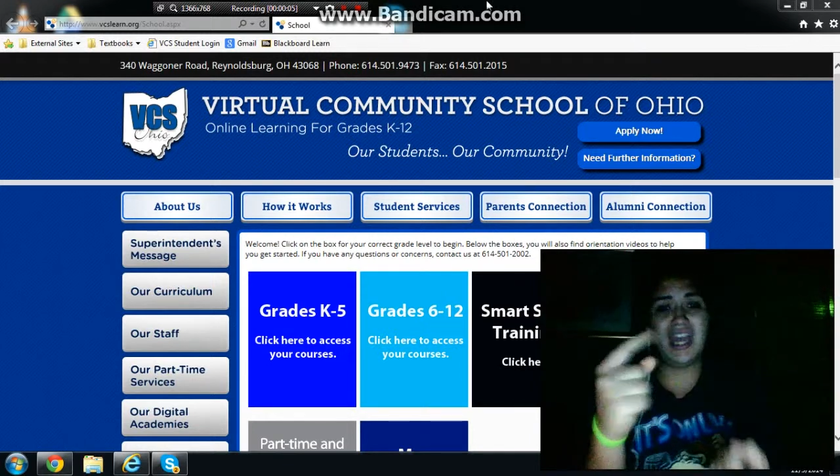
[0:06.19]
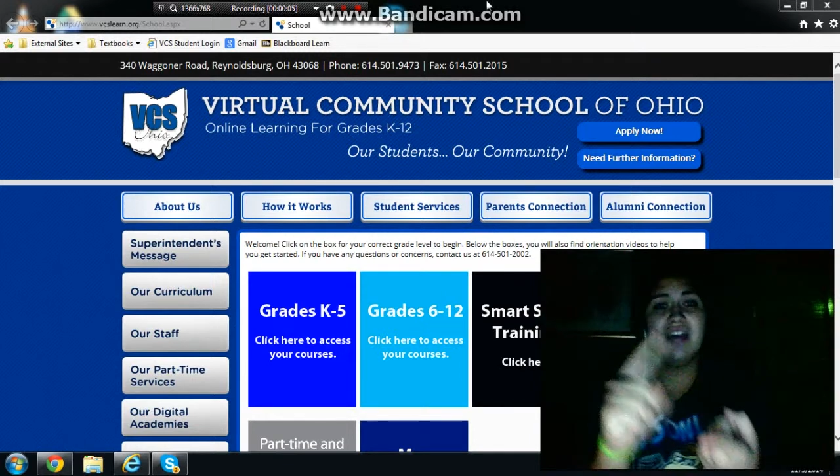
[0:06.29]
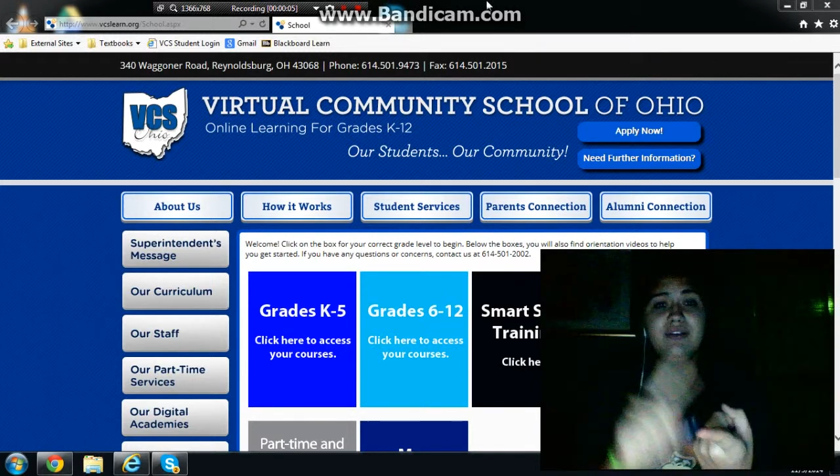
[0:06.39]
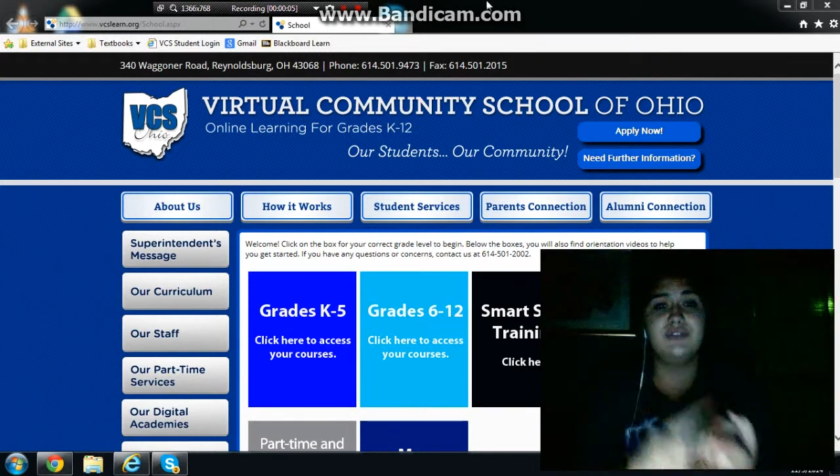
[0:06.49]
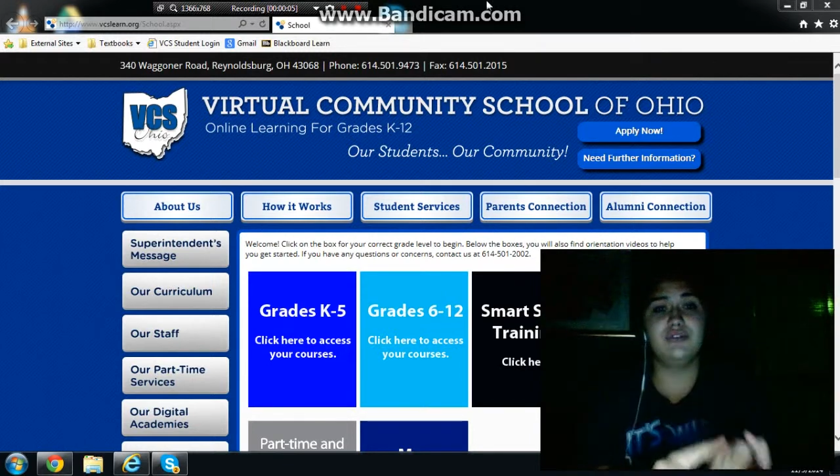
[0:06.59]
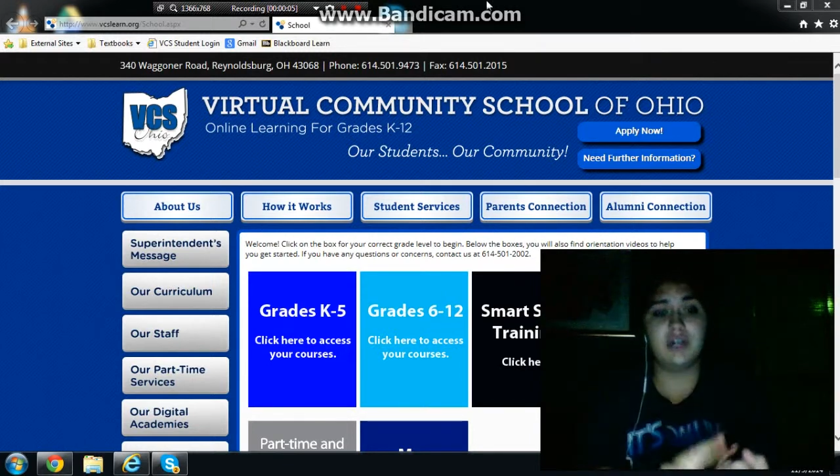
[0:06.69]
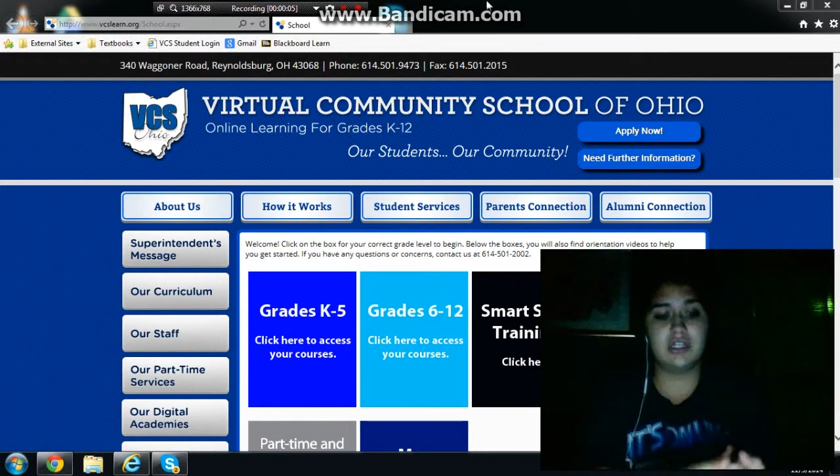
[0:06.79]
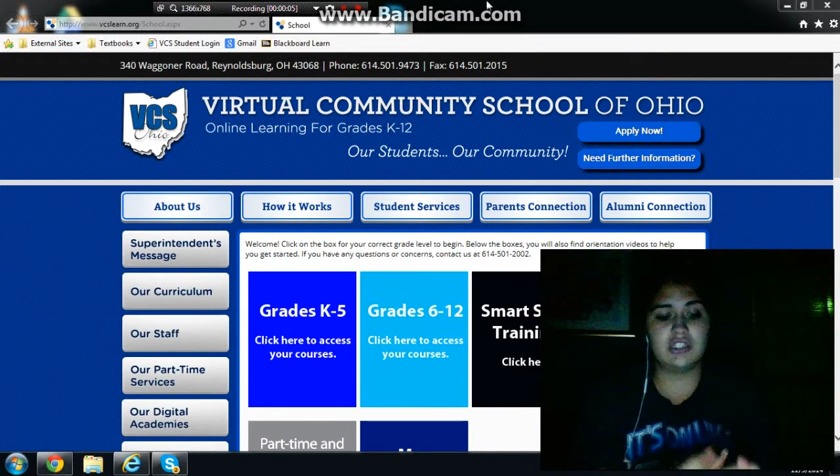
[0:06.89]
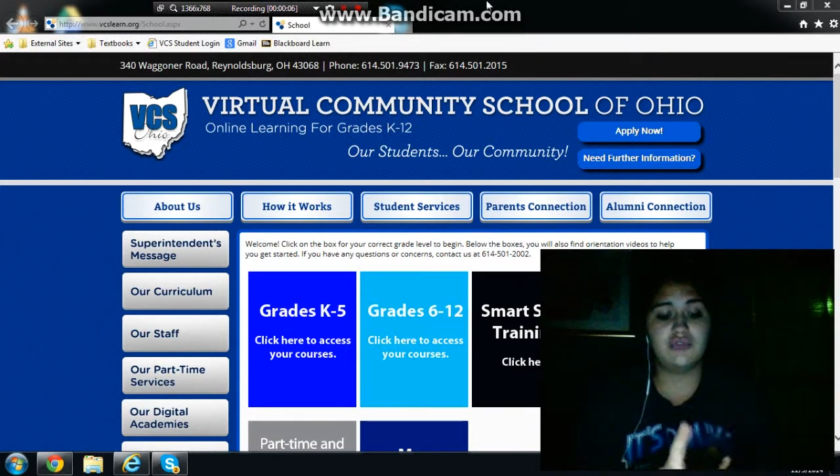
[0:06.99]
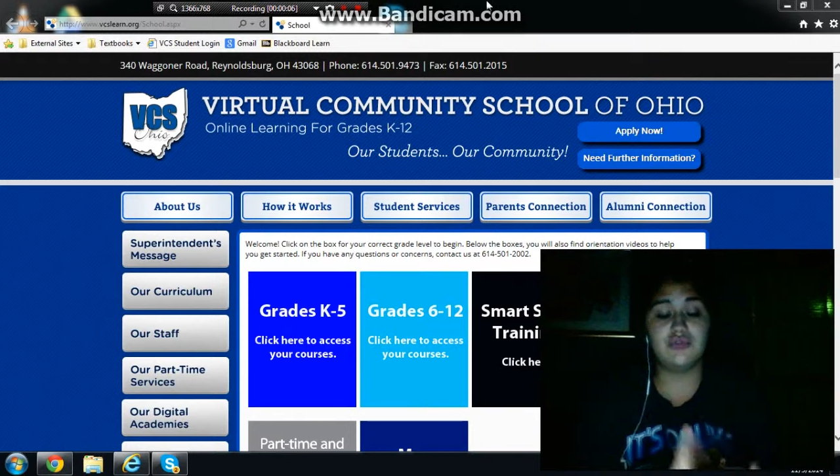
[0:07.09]
how to
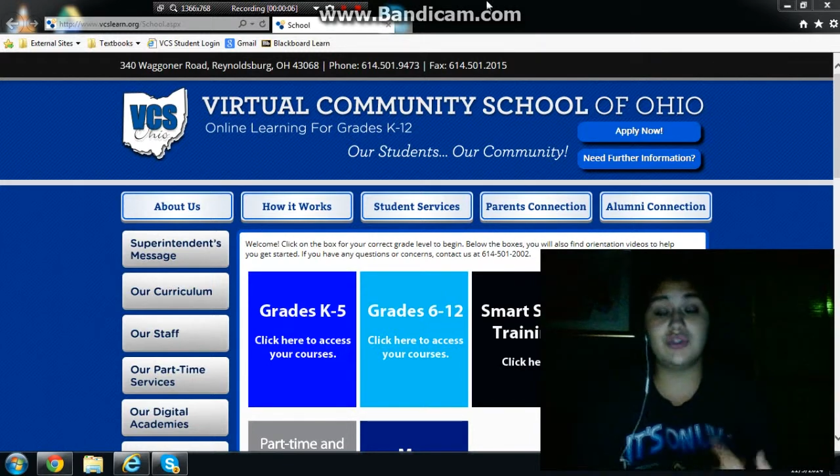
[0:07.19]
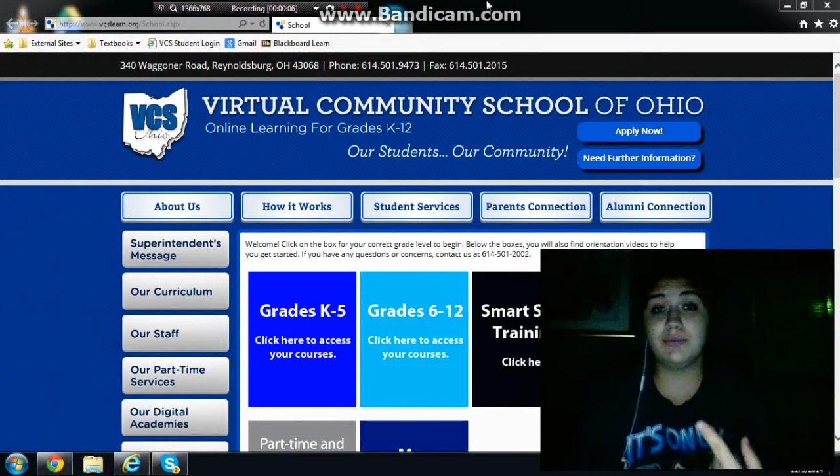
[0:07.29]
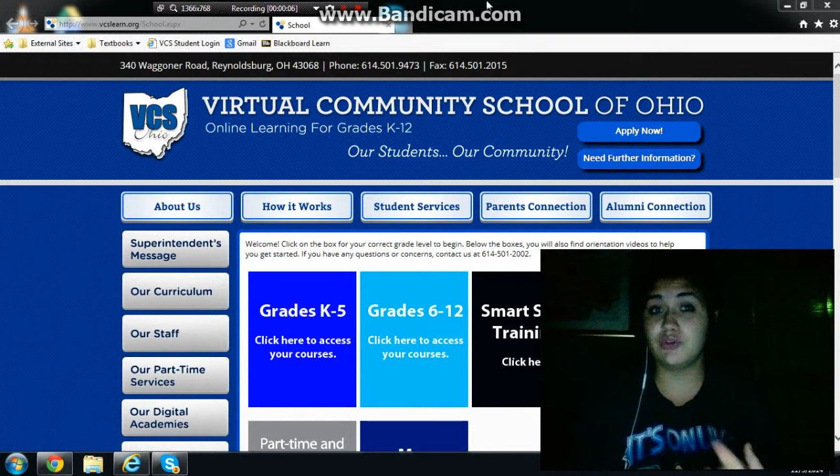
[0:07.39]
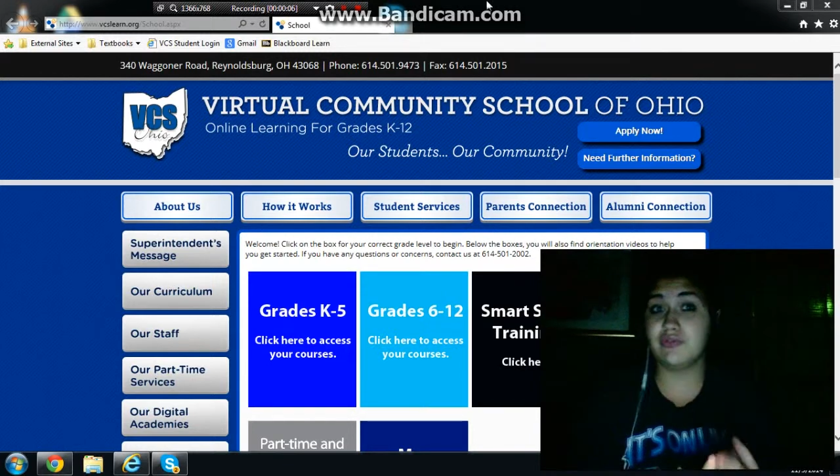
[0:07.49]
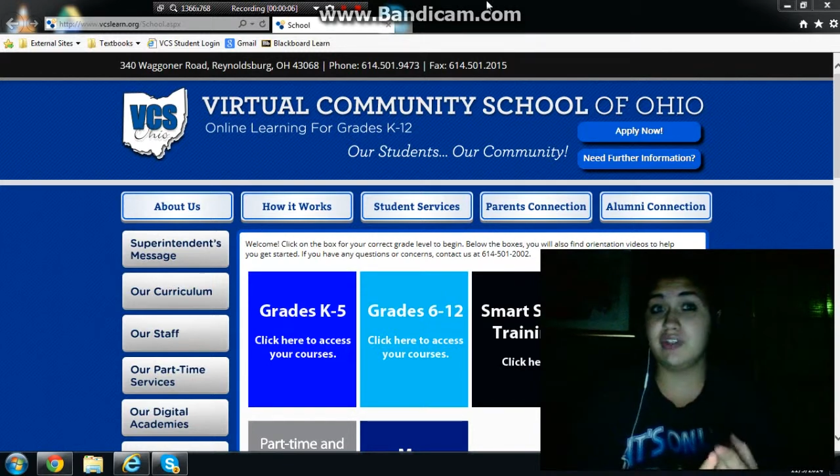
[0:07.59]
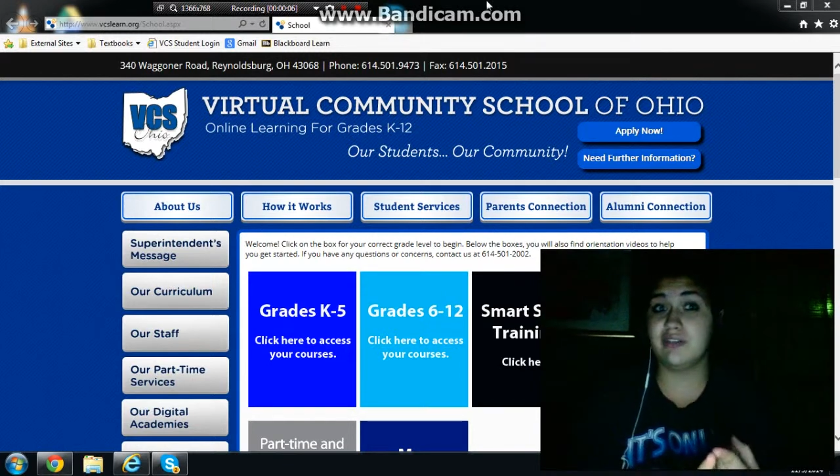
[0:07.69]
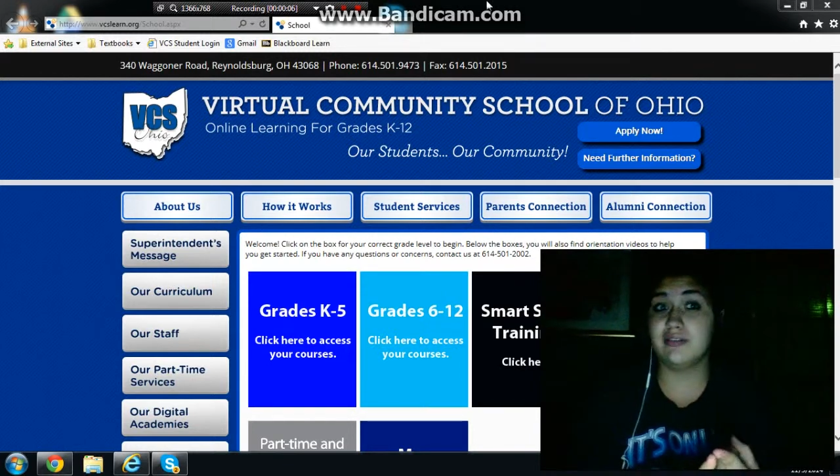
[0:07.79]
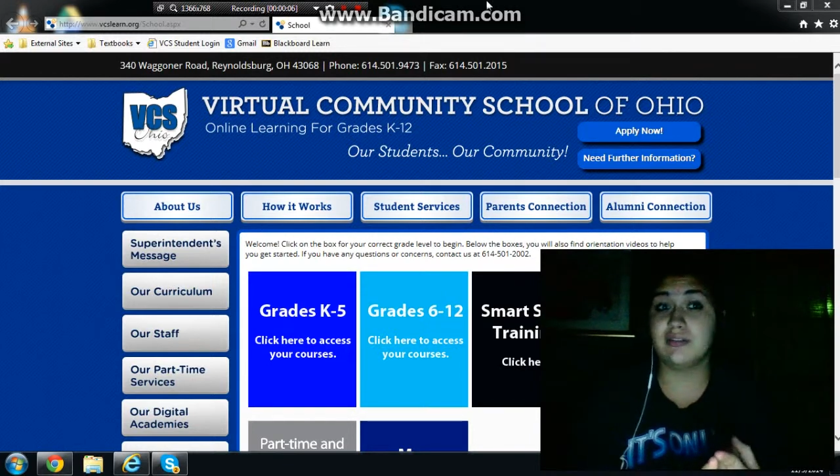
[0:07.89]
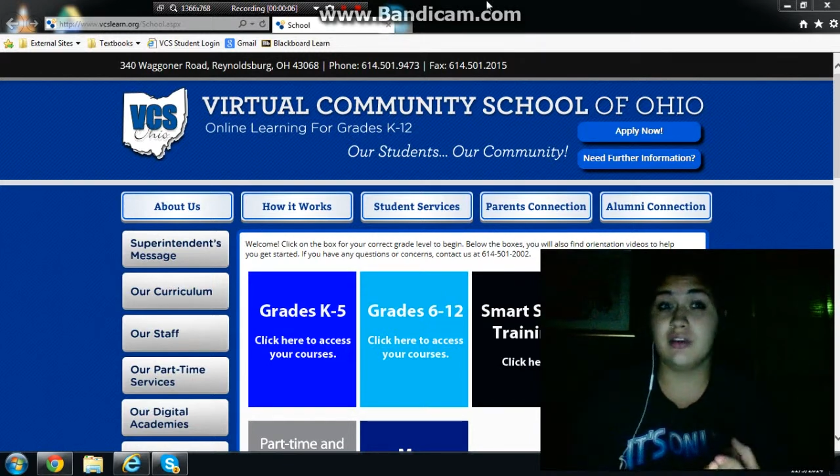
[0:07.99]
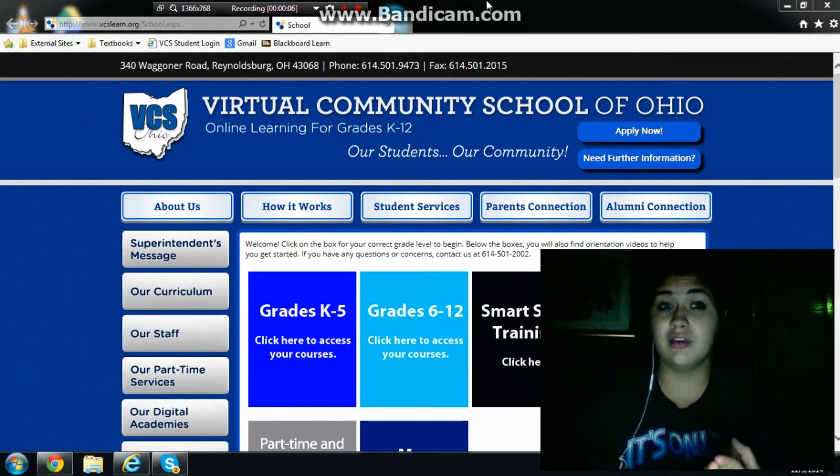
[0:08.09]
watch free
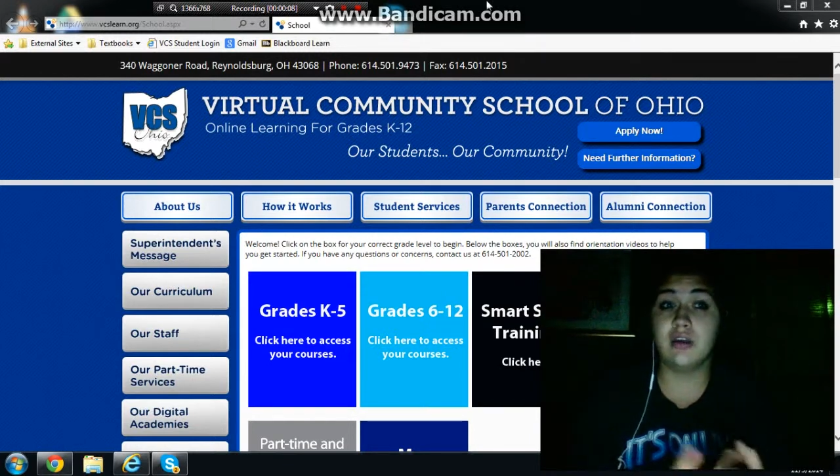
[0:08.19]
movies